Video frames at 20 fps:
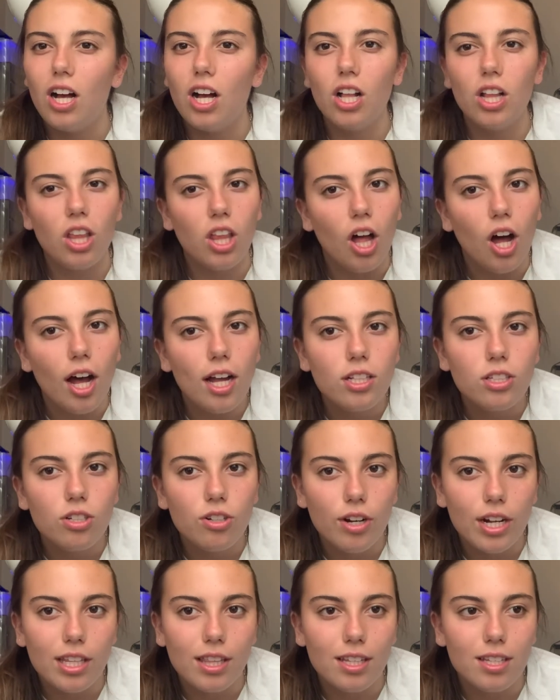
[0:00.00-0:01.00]
a lot
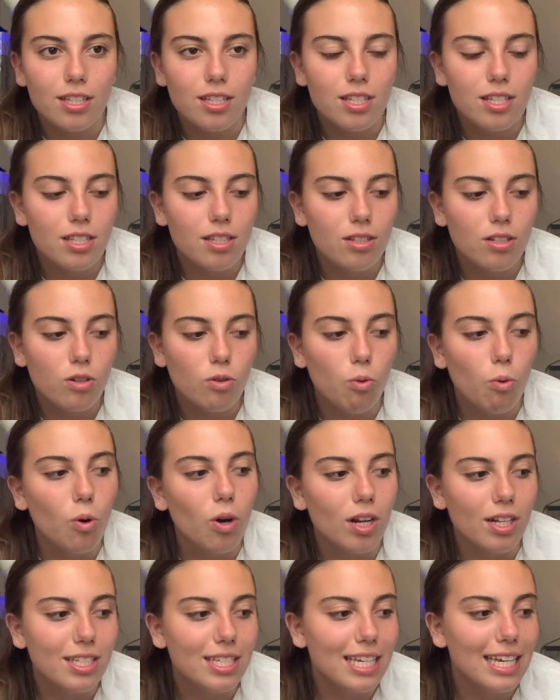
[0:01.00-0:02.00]
during this
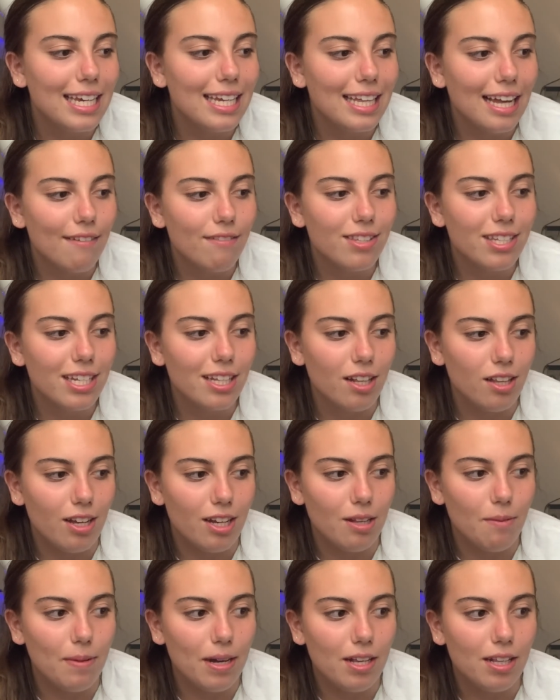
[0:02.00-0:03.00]
quarantine, I've seen a
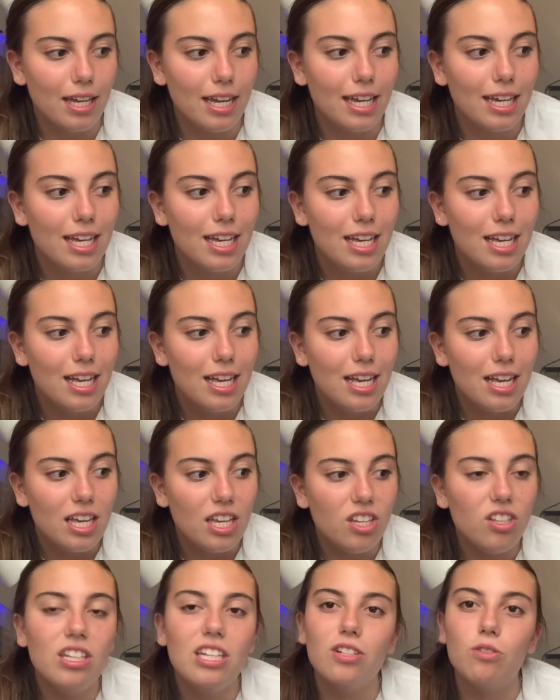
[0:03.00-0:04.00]
lot about like
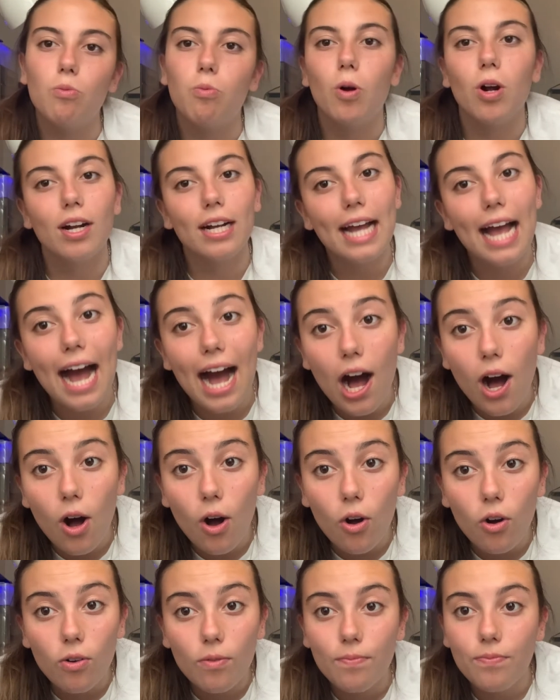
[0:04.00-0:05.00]
you need to work
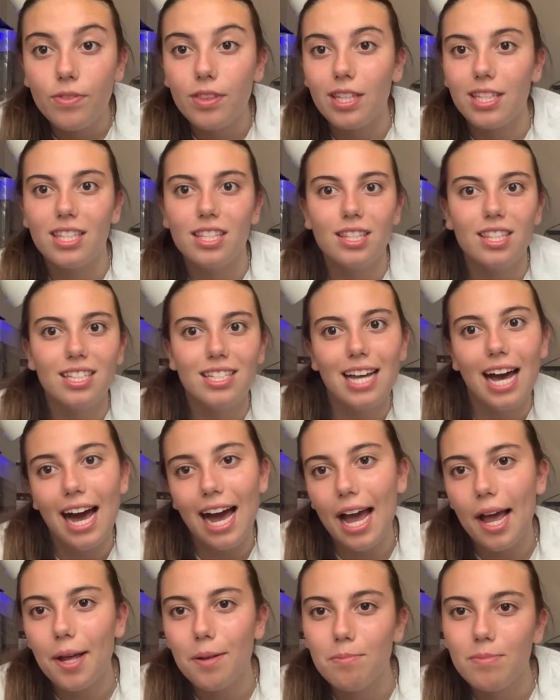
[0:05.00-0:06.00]
out. This is the
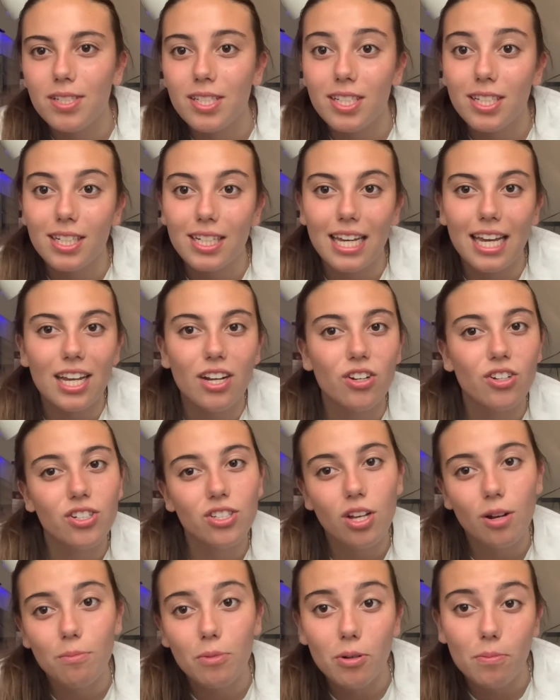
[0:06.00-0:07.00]
time to get your
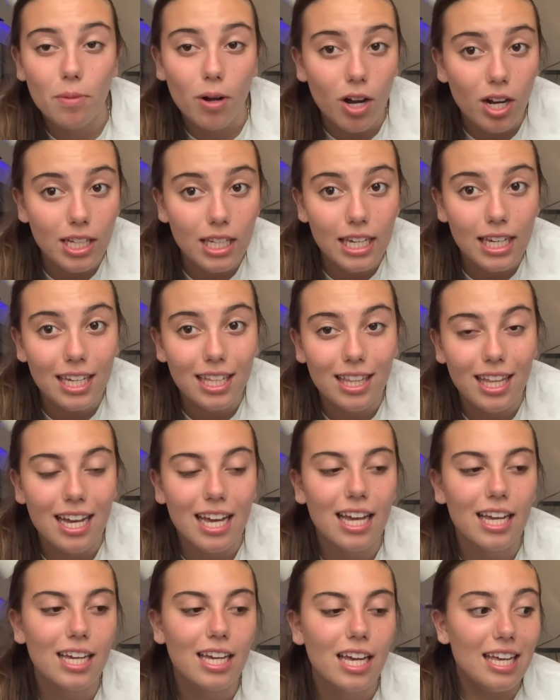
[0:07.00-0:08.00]
summer body.
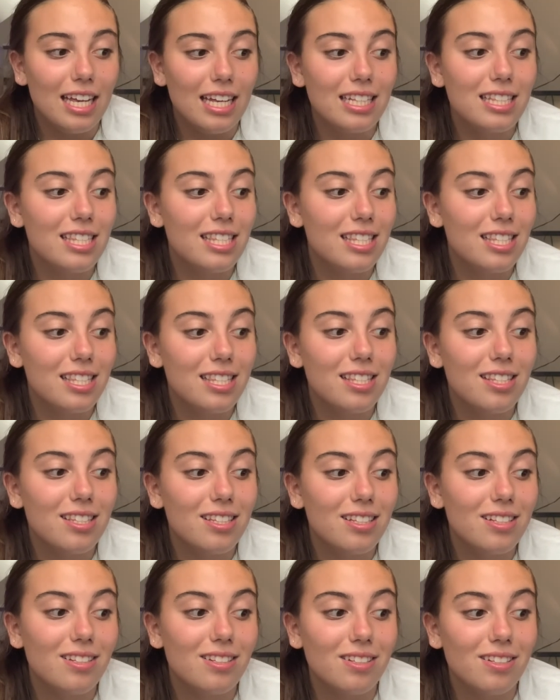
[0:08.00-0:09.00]
Like it's,
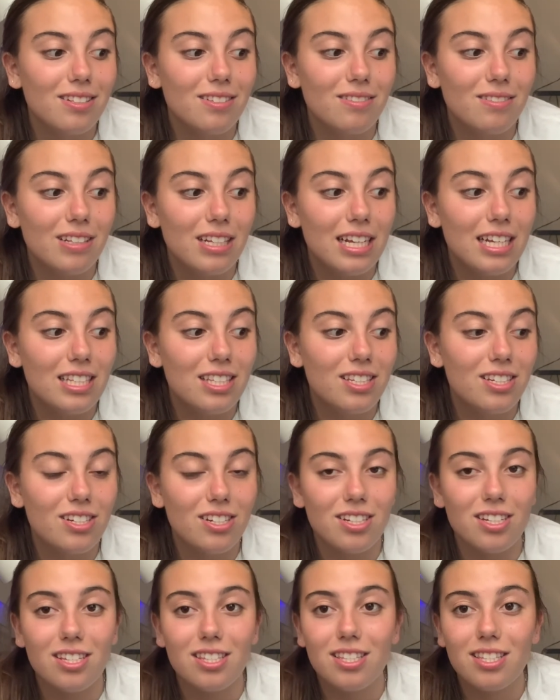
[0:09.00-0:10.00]
it's
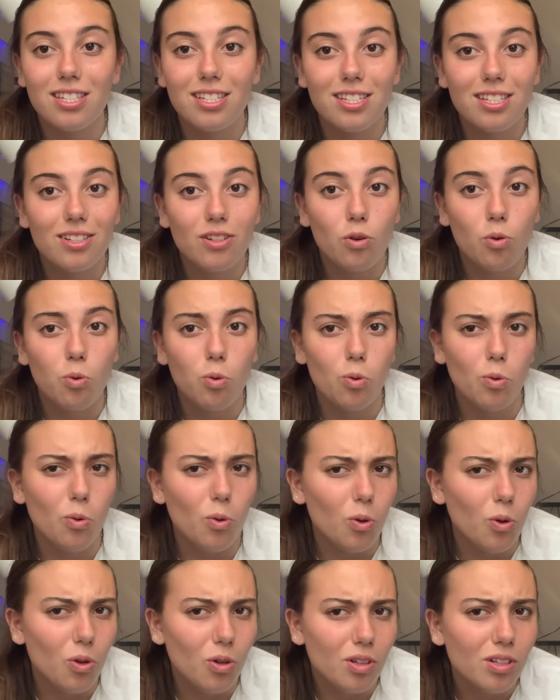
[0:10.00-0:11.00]
just
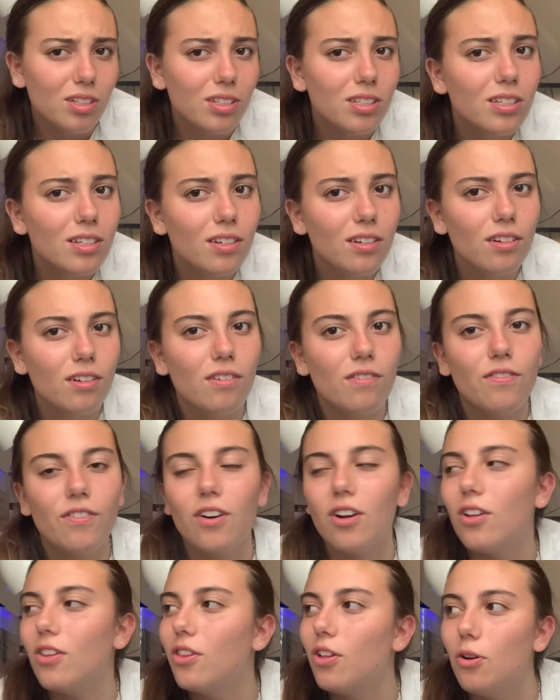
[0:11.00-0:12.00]
cruel
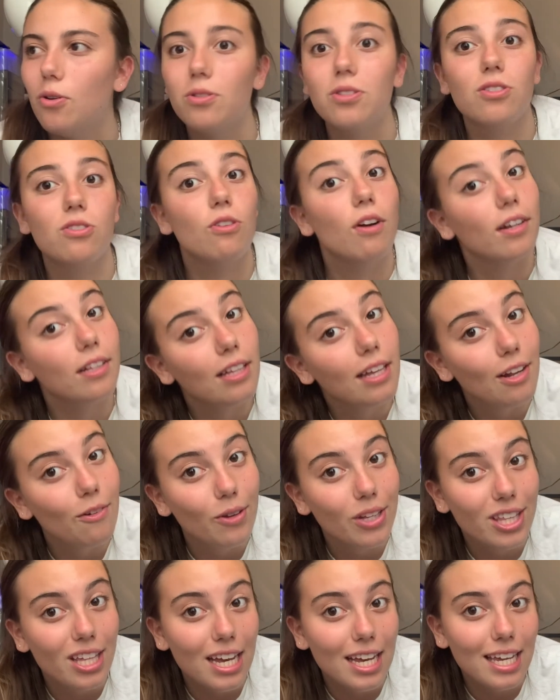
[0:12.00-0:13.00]
for those struggling
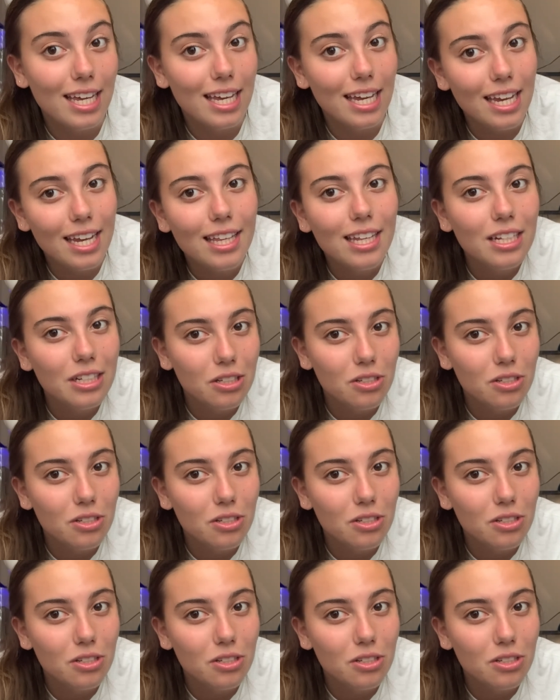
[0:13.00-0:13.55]
with like eating